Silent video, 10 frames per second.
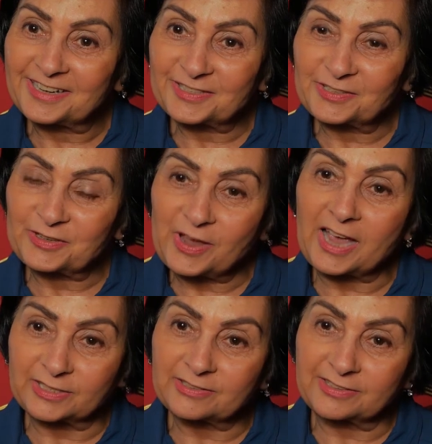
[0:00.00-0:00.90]
So you
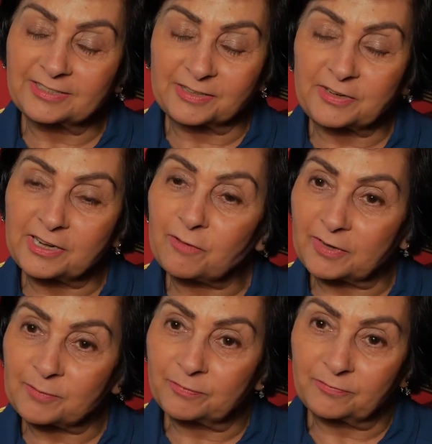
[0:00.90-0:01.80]
had to cry. There were
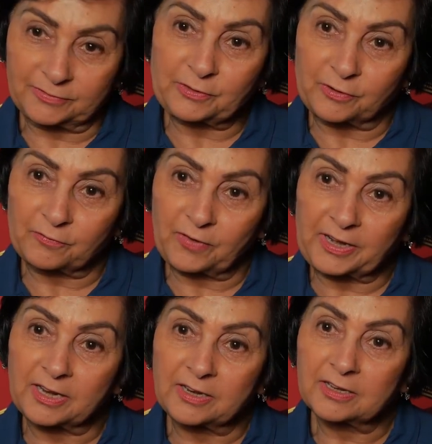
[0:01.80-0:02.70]
lovely, sort of
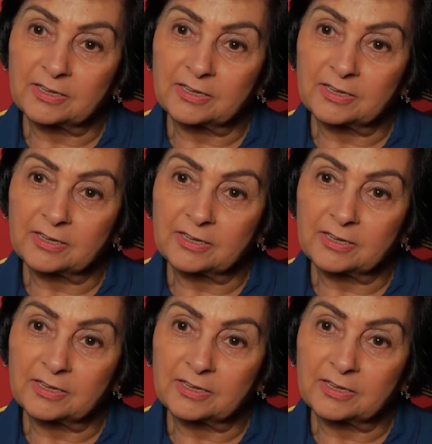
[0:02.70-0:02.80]
very